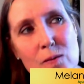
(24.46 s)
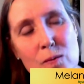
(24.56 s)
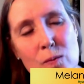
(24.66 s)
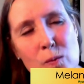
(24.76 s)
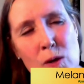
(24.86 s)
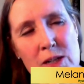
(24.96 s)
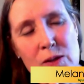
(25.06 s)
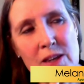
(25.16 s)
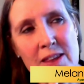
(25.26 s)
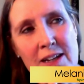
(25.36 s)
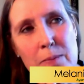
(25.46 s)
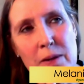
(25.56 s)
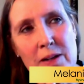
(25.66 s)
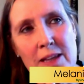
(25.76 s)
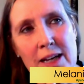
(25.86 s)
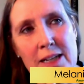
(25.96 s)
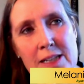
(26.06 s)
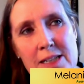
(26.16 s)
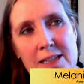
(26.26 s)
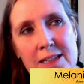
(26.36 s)
what do I think about
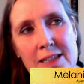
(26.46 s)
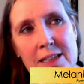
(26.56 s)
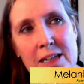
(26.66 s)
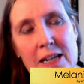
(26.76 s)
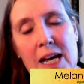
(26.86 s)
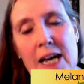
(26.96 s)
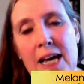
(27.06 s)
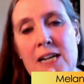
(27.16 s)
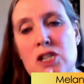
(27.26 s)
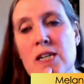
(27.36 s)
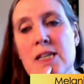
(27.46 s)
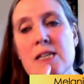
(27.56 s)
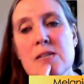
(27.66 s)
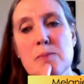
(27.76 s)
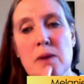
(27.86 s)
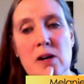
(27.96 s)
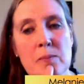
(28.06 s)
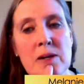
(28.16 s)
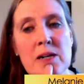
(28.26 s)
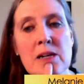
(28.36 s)
that? Actually, this
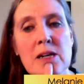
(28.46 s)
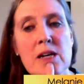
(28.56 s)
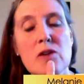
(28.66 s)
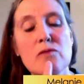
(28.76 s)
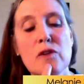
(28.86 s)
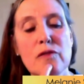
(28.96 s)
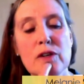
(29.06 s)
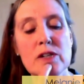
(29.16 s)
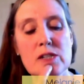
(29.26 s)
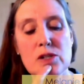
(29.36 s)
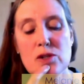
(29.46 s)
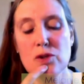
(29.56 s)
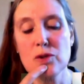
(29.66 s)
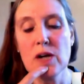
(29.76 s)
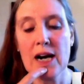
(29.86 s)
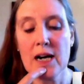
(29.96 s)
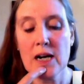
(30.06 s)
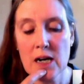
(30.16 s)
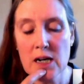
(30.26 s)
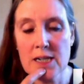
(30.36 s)
marma refers to our
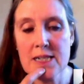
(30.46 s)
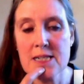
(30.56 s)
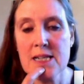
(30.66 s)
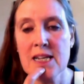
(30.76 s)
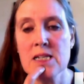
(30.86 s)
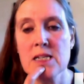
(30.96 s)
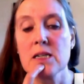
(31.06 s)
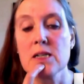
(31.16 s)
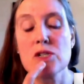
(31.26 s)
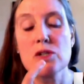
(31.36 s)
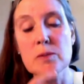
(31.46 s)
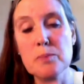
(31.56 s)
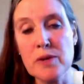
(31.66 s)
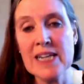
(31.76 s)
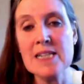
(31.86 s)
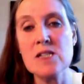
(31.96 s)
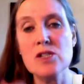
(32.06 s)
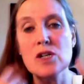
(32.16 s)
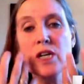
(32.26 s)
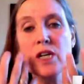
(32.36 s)
heart center, so it brings
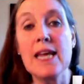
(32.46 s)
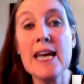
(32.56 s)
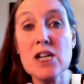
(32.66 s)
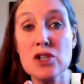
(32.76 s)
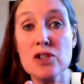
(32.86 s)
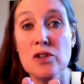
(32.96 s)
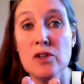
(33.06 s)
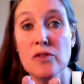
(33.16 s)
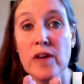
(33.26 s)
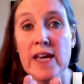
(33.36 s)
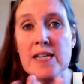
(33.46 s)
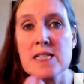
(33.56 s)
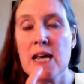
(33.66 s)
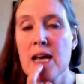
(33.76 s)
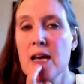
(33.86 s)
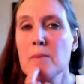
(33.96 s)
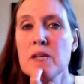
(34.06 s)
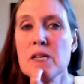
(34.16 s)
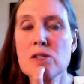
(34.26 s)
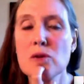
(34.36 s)
circulation to the face,
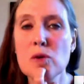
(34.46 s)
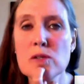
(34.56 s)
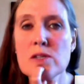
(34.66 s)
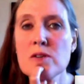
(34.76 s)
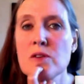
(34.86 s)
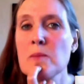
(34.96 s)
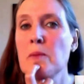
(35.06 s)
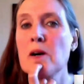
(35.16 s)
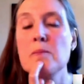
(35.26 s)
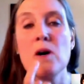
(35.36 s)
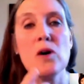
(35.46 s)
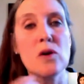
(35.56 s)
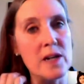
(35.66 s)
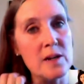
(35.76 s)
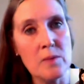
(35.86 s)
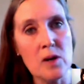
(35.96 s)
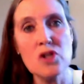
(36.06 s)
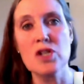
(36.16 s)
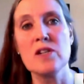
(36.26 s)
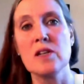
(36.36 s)
but it's also the marma on an
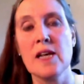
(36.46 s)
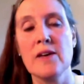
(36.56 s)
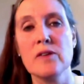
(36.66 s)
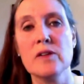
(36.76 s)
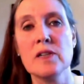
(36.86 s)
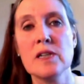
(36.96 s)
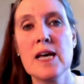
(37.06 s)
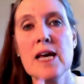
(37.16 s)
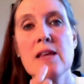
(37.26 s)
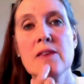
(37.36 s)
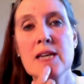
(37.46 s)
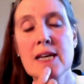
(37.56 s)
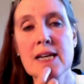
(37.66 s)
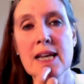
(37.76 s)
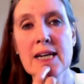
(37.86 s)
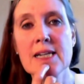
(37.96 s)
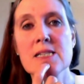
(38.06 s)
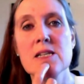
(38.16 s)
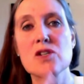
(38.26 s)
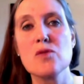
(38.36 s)
emotional level that
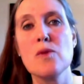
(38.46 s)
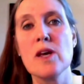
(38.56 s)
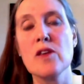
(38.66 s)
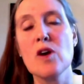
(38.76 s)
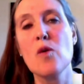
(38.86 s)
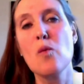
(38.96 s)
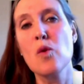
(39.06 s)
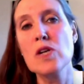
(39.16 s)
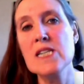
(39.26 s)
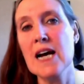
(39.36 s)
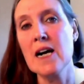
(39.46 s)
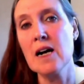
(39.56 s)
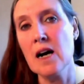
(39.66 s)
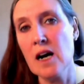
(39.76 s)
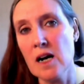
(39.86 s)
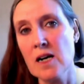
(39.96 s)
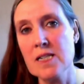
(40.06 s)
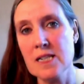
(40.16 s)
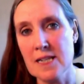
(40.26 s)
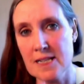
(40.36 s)
connects us with what our
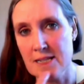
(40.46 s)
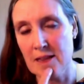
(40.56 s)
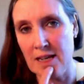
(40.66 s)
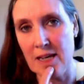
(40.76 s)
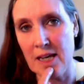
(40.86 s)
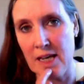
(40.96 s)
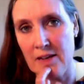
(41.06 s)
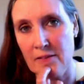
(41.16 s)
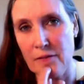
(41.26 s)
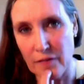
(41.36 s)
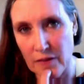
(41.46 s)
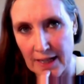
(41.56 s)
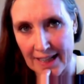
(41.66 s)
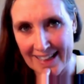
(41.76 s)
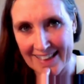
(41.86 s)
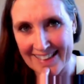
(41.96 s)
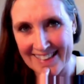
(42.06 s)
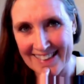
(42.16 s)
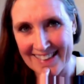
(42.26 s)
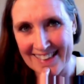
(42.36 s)
heart is thinking and feeling.
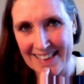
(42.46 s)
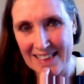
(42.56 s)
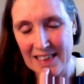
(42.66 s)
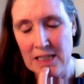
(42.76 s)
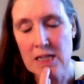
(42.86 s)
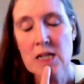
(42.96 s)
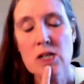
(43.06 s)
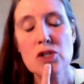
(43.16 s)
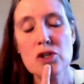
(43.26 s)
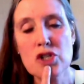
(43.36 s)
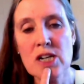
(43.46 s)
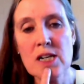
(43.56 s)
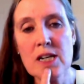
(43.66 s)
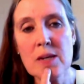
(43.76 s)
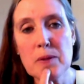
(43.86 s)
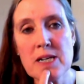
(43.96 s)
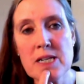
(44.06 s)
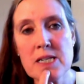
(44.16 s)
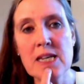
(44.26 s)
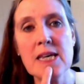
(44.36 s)
So gently
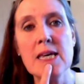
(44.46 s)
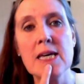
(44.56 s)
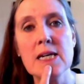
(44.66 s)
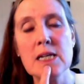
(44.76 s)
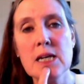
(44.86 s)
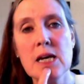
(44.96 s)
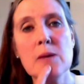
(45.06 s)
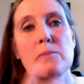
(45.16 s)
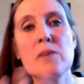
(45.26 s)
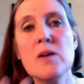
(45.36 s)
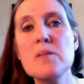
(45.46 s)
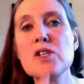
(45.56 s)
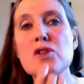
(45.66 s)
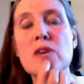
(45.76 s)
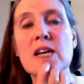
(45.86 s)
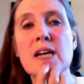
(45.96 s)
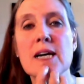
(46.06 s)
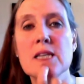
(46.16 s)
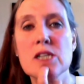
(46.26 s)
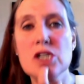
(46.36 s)
pressing here, marmas you can
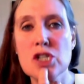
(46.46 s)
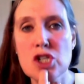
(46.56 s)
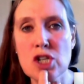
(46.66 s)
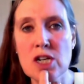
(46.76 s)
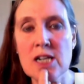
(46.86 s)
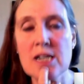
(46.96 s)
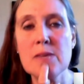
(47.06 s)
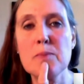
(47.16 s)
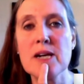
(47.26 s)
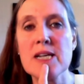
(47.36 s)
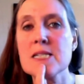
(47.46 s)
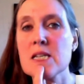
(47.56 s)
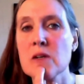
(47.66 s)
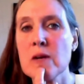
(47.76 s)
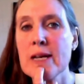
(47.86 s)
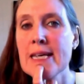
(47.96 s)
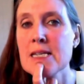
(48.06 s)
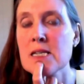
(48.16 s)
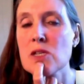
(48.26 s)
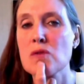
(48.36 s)
either just gently press and
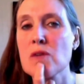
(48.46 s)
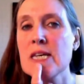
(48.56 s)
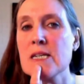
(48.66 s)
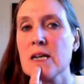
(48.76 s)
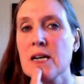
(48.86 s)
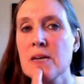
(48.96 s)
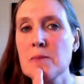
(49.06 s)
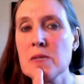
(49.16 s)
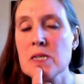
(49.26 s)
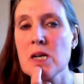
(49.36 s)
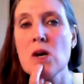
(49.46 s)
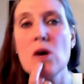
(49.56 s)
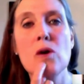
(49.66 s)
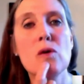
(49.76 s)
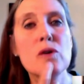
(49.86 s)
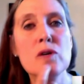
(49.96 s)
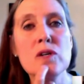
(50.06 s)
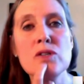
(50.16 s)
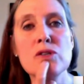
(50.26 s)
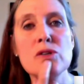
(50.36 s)
release 3 times, or you
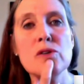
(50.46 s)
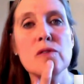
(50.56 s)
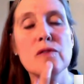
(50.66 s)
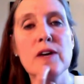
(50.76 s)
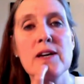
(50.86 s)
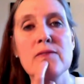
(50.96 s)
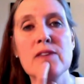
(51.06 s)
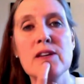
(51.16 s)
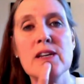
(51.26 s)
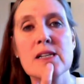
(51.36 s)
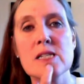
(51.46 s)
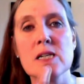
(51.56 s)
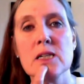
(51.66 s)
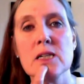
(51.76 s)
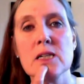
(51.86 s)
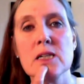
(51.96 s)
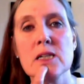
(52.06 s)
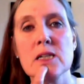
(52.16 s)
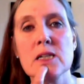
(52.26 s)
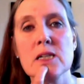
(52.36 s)
can do 5 little circles. They're
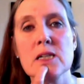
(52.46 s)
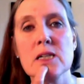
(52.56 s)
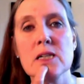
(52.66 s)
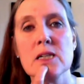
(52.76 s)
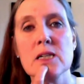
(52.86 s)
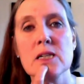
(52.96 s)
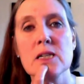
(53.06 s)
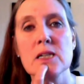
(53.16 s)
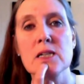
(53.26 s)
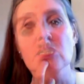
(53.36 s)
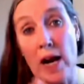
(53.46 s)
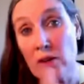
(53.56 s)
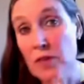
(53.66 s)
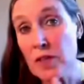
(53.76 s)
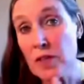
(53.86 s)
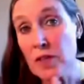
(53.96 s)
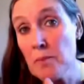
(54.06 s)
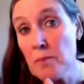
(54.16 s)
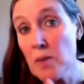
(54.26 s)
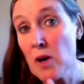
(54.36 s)
going to affect the tissue around the
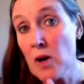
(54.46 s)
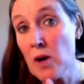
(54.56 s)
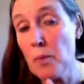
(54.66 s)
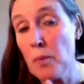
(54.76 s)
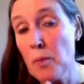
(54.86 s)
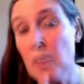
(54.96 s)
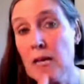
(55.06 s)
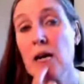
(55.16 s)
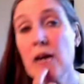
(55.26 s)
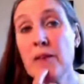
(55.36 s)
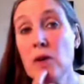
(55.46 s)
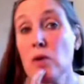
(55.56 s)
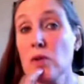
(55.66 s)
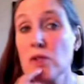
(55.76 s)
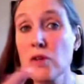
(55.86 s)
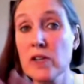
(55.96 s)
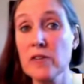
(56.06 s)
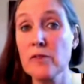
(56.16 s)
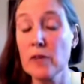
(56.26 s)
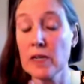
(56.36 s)
marma point, and they're also
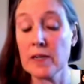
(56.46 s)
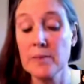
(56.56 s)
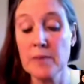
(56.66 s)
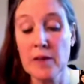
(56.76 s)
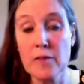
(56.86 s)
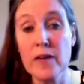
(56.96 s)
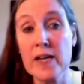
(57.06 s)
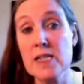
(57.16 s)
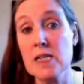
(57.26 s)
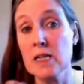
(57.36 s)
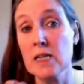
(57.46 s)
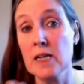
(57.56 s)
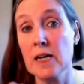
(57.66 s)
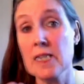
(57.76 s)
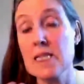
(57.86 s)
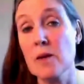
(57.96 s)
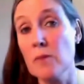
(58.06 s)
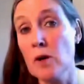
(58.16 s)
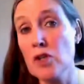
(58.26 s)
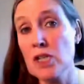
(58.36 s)
going to affect us
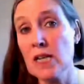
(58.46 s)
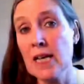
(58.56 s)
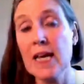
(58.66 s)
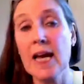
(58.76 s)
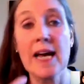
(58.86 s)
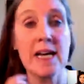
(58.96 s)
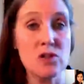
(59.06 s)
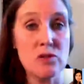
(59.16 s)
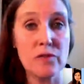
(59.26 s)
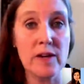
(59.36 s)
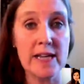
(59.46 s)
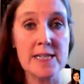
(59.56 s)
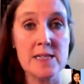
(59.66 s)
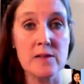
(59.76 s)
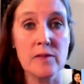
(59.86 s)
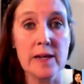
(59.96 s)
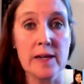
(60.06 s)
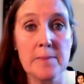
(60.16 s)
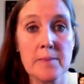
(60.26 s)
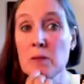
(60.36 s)
emotionally and reflexively.
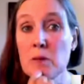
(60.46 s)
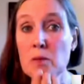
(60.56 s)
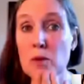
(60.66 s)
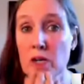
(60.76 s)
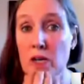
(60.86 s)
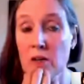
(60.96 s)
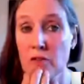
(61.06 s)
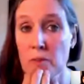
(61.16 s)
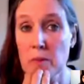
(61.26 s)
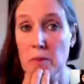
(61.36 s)
We're going to be working from the